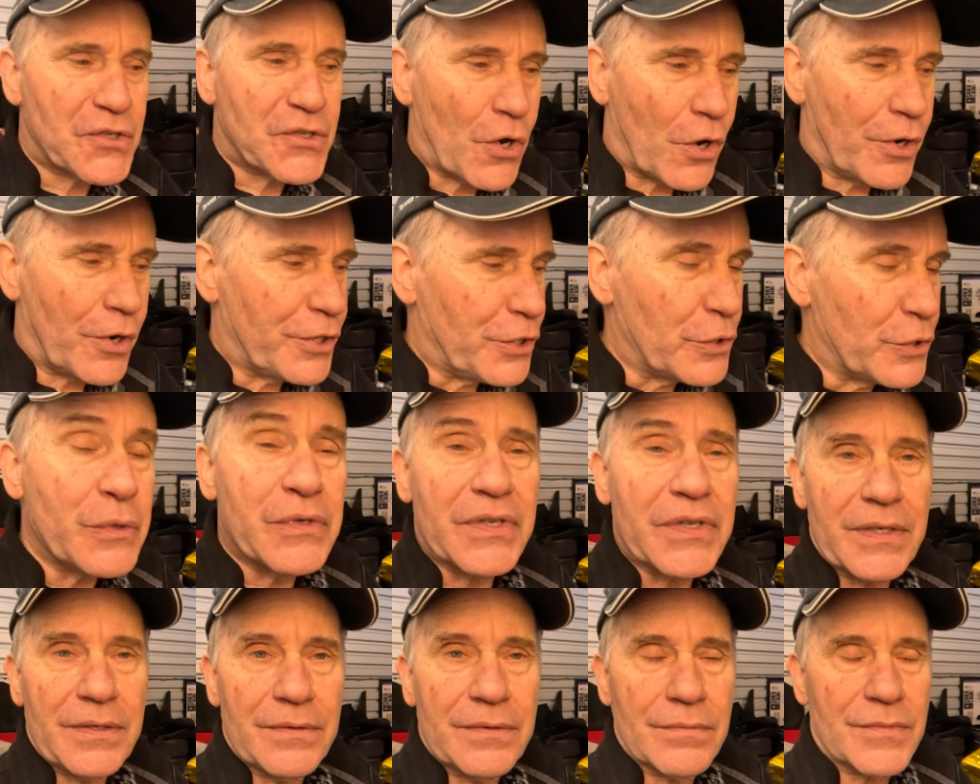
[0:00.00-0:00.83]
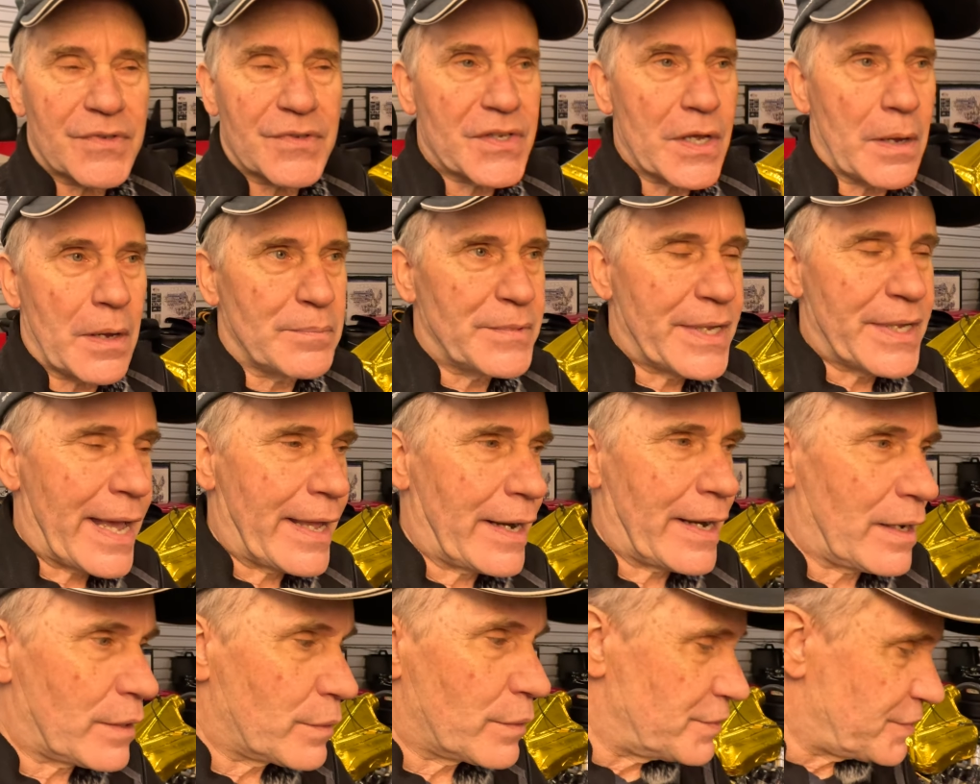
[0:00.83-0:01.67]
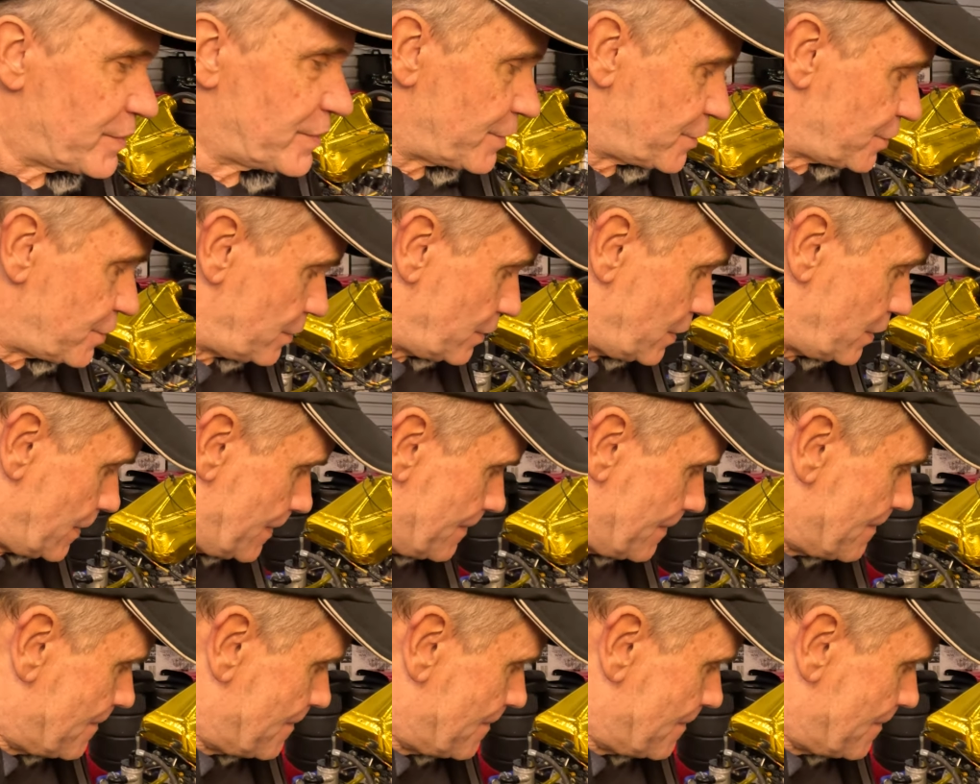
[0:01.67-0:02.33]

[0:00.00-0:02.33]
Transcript: start using some data acquisition,